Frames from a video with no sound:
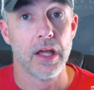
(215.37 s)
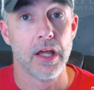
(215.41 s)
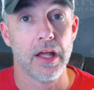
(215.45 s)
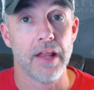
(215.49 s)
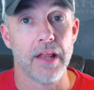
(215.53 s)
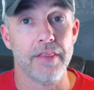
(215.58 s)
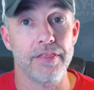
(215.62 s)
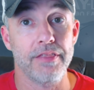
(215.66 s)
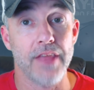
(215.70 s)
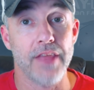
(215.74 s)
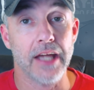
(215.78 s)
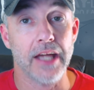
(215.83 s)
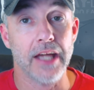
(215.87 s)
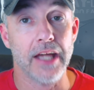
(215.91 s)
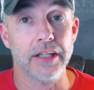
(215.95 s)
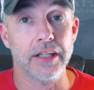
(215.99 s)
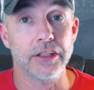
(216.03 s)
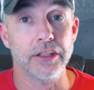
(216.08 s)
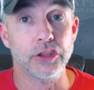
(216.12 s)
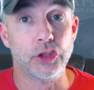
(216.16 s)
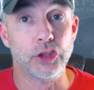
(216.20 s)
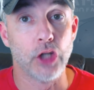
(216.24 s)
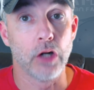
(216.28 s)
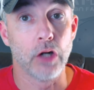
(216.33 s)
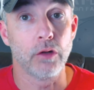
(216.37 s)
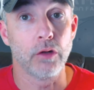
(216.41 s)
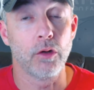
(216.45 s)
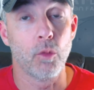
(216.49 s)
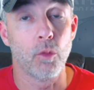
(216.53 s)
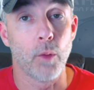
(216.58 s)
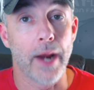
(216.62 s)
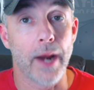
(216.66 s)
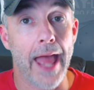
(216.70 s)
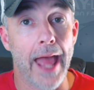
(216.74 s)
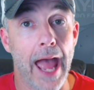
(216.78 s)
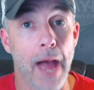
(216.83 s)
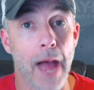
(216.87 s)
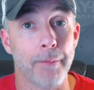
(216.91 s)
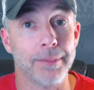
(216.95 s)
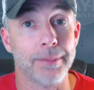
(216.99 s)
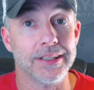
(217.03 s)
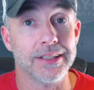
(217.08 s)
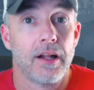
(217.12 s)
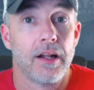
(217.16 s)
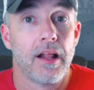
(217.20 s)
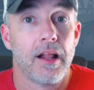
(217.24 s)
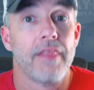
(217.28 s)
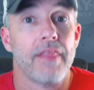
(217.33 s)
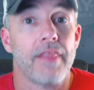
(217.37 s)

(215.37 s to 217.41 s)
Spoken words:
then generally what happens is